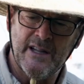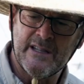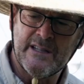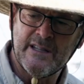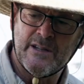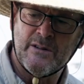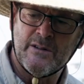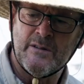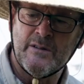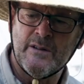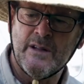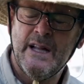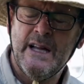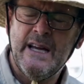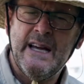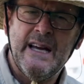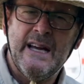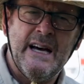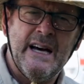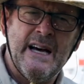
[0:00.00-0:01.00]
a little
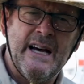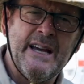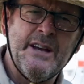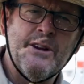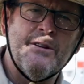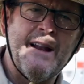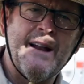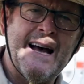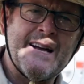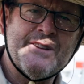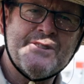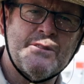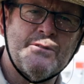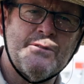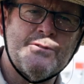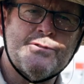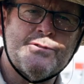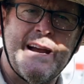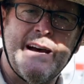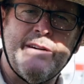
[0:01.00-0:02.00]

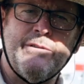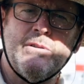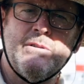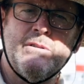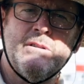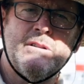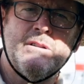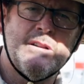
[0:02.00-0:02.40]
international travel,